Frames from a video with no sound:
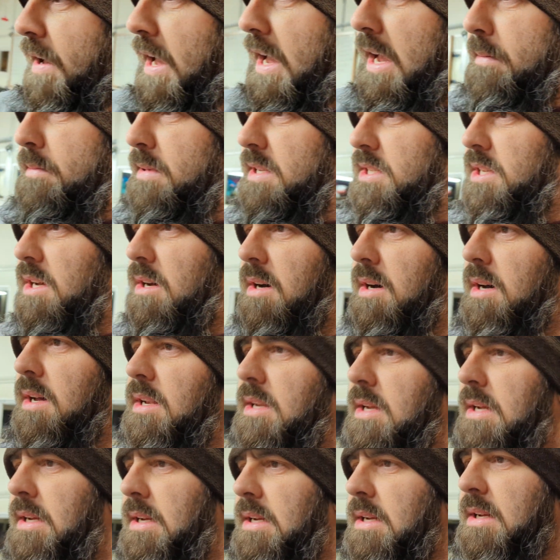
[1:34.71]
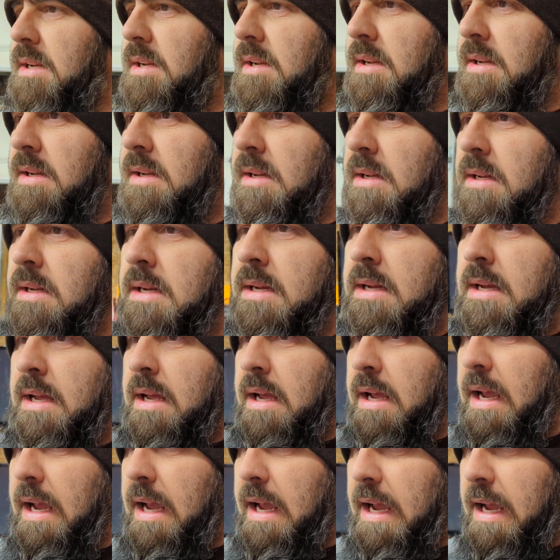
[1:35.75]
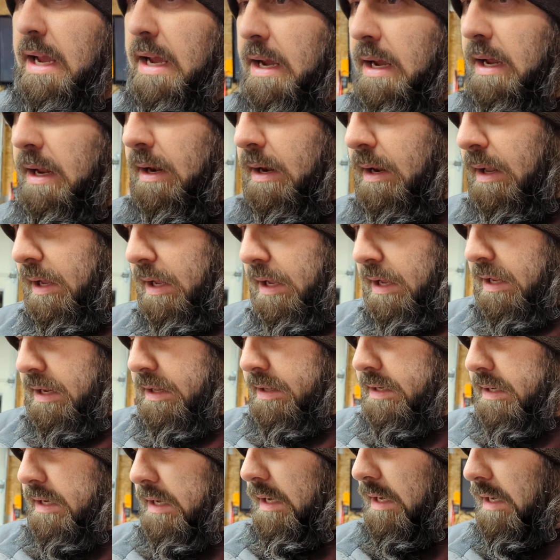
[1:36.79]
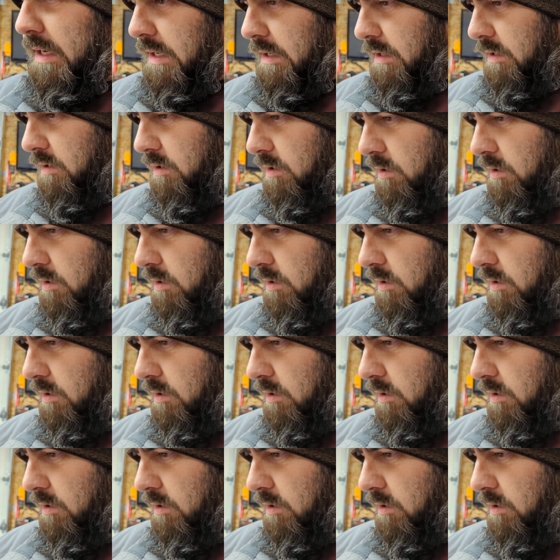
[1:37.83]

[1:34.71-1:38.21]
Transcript: of Amazon. And it is